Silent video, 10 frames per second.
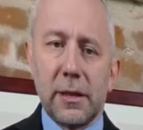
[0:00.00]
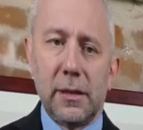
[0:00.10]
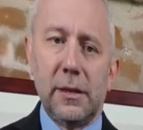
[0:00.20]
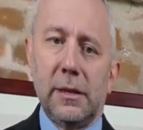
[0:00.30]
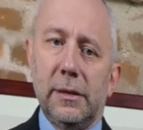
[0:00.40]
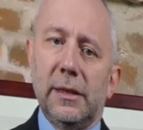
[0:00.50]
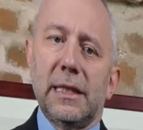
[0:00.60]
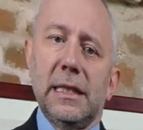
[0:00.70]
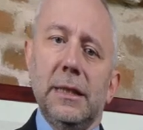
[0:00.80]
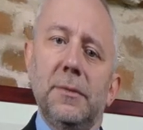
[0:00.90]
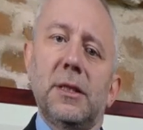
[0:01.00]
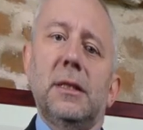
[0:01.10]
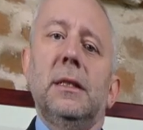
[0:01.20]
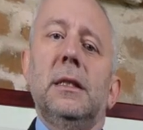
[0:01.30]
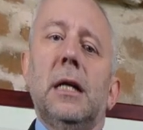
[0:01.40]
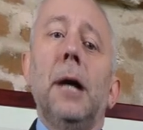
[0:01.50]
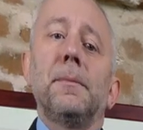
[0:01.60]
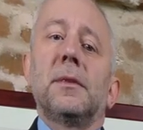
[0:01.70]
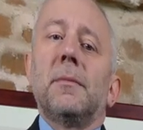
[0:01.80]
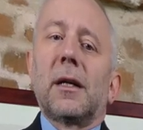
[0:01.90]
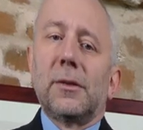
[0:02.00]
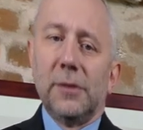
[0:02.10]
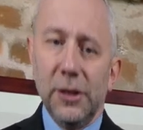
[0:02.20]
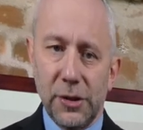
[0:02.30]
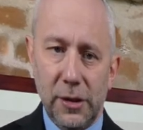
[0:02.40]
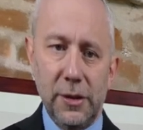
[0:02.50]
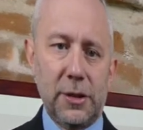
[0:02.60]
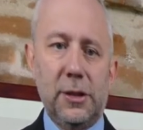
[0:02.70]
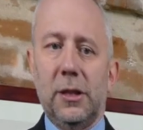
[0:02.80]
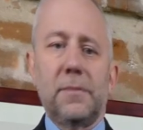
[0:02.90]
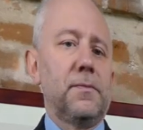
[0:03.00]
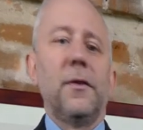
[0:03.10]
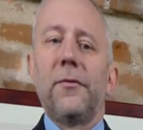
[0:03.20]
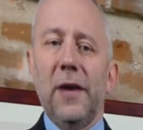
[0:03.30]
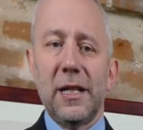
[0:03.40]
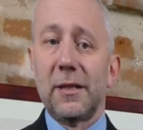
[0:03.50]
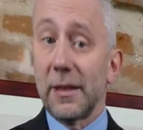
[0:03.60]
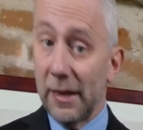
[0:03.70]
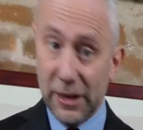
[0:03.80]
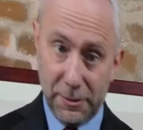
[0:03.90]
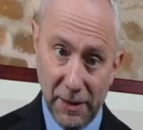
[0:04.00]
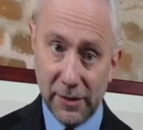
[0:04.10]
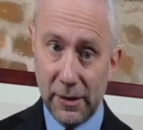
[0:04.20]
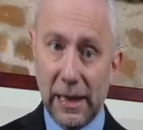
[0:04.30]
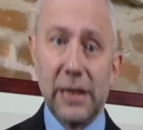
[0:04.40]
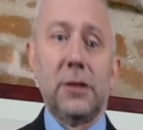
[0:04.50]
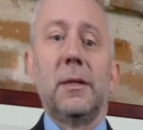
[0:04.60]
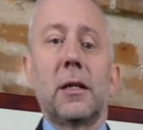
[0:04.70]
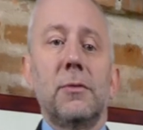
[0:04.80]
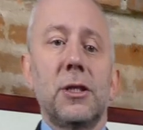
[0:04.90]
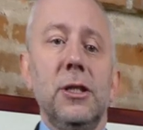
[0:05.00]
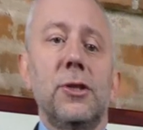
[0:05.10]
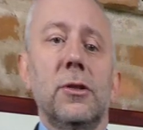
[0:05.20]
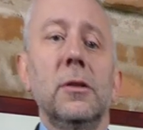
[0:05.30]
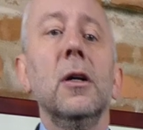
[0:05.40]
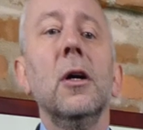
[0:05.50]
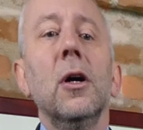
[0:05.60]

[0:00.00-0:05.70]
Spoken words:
It assumes optimal conditions such as faster than expected customer acquisition